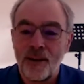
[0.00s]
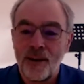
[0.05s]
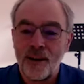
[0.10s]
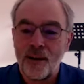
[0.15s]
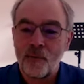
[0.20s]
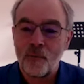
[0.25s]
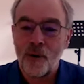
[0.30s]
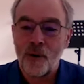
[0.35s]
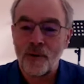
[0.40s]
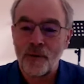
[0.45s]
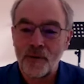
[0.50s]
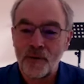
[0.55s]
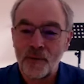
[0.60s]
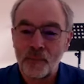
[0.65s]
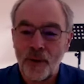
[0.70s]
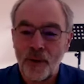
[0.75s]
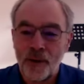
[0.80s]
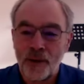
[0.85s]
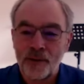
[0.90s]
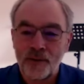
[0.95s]
While this
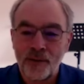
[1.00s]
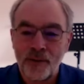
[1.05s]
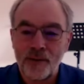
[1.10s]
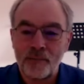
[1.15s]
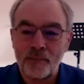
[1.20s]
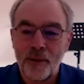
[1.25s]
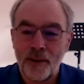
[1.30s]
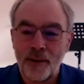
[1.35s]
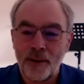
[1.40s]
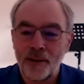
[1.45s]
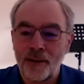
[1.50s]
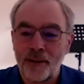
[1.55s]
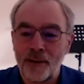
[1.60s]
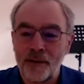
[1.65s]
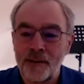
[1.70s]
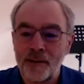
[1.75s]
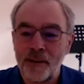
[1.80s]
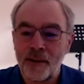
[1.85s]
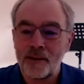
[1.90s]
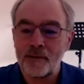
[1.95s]
might seem like an
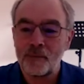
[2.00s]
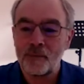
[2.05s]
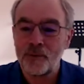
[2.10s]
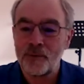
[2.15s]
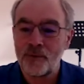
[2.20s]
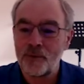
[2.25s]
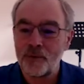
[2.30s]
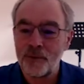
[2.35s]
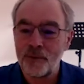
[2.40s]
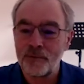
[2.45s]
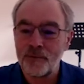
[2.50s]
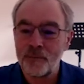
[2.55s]
unattainable goal